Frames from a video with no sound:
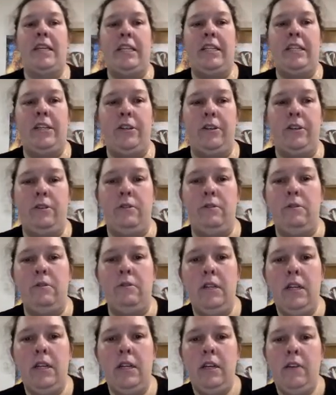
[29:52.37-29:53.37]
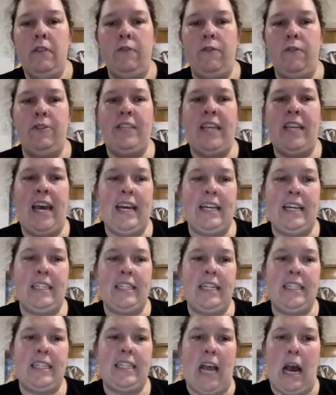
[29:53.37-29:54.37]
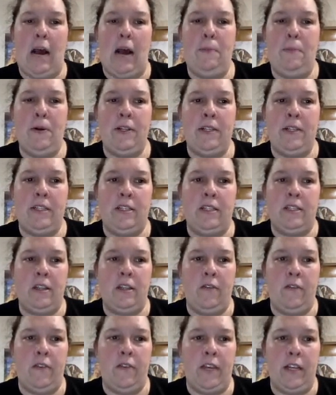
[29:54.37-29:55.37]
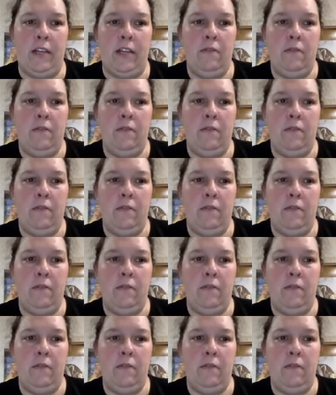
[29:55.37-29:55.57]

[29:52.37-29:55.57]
do for text is I'll put this stuff in.